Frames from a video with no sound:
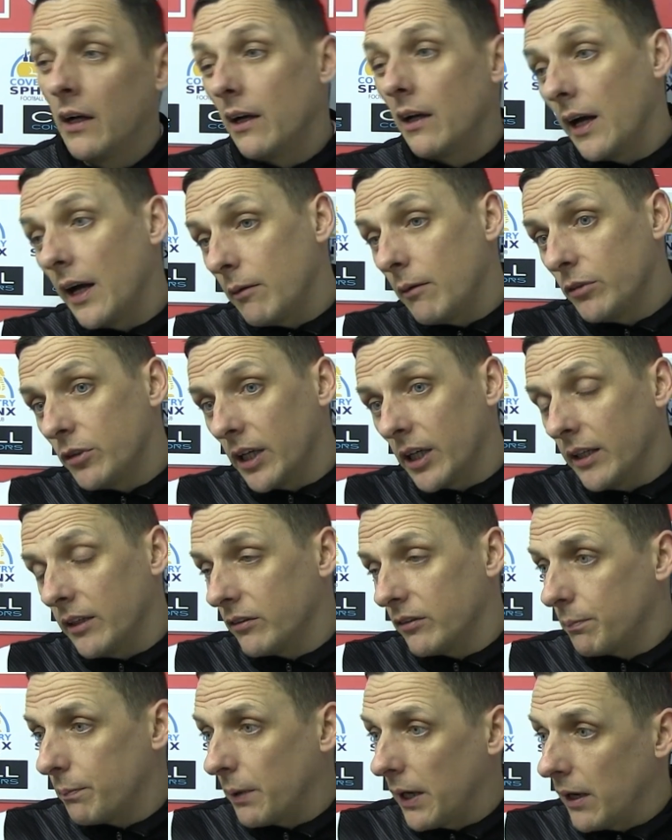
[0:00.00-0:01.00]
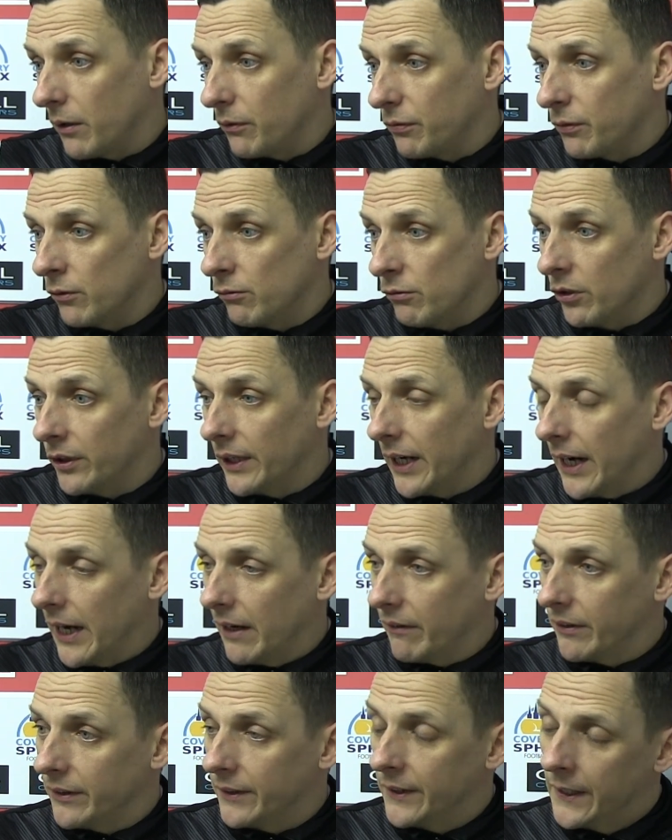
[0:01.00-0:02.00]
MJ's a powerful
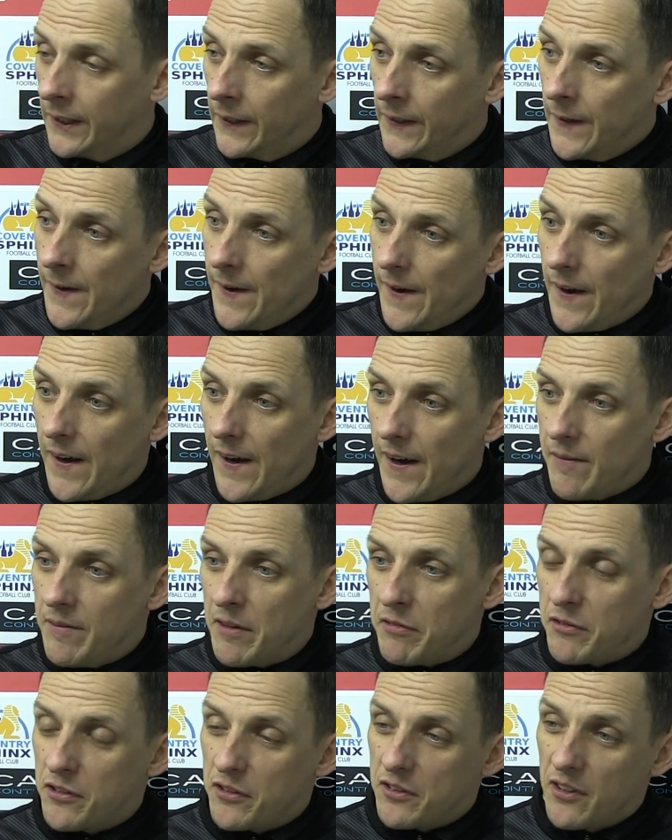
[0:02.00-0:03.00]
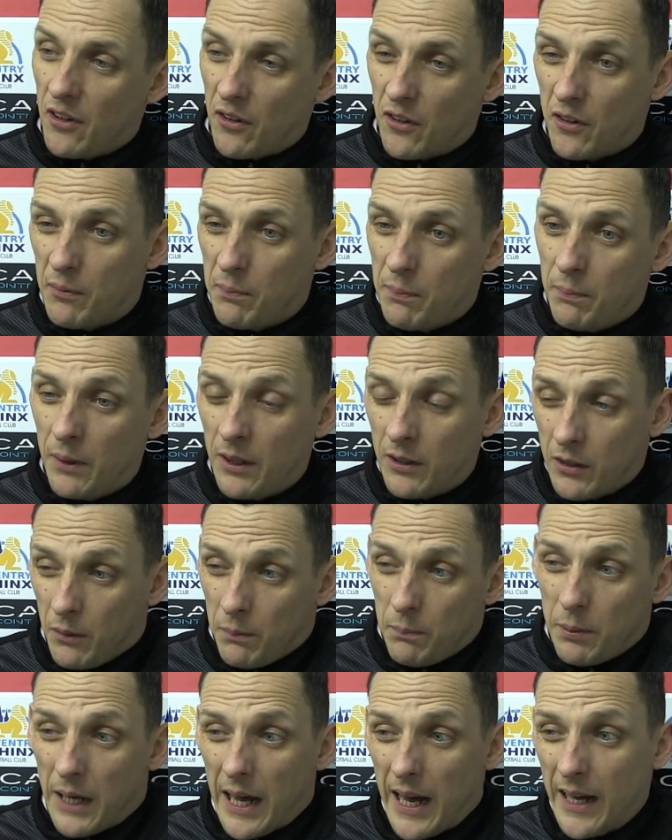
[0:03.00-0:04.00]
runner, and they've just got
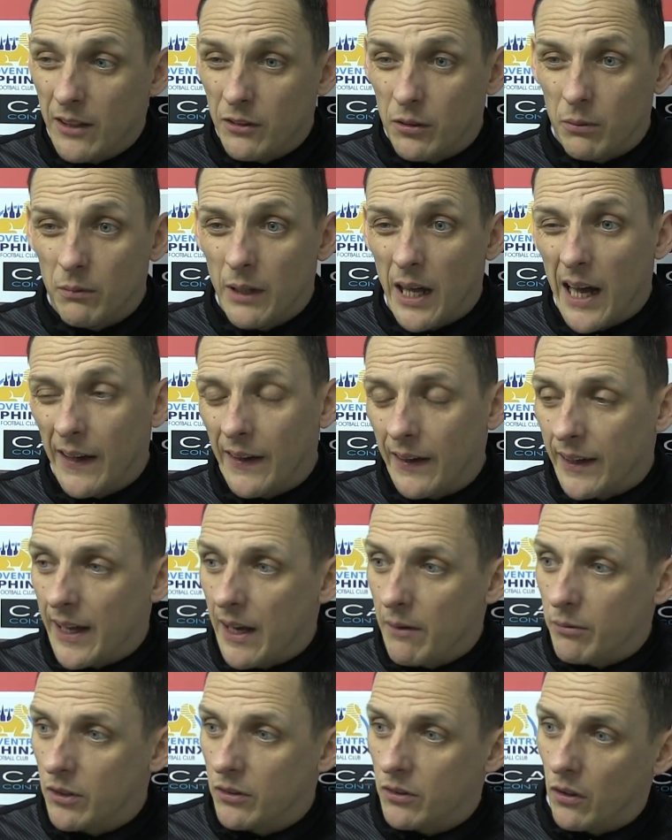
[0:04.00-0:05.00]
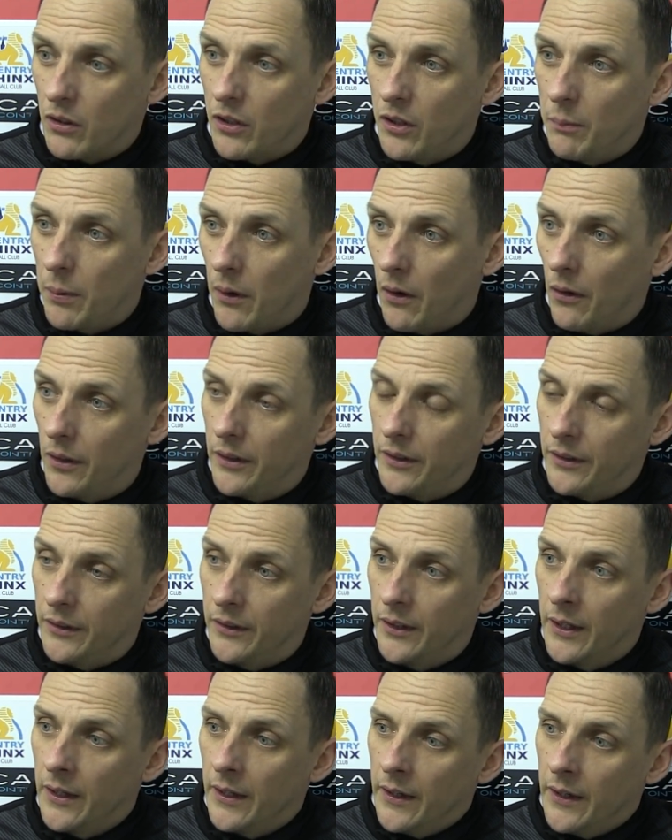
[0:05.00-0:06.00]
good players up there that kept us occupied.
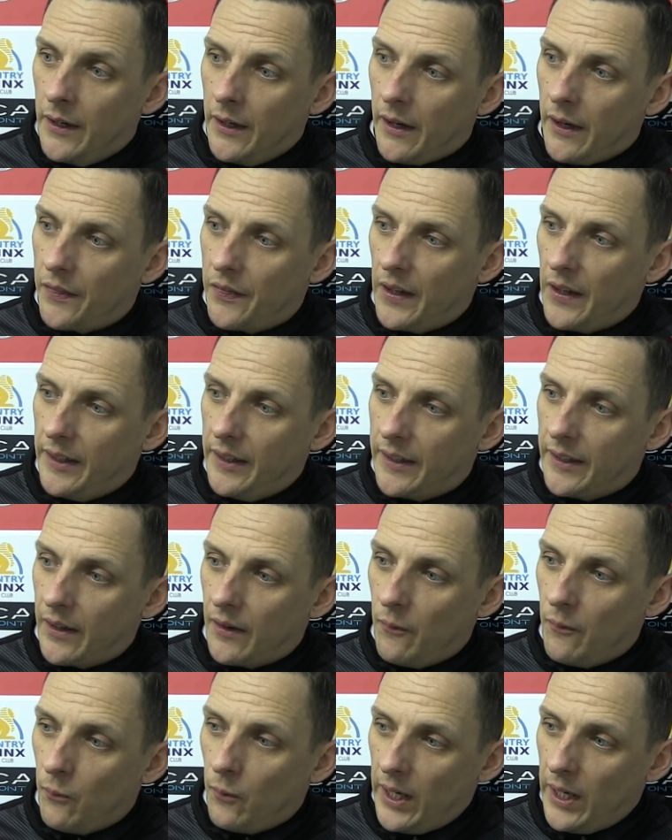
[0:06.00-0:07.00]
And I think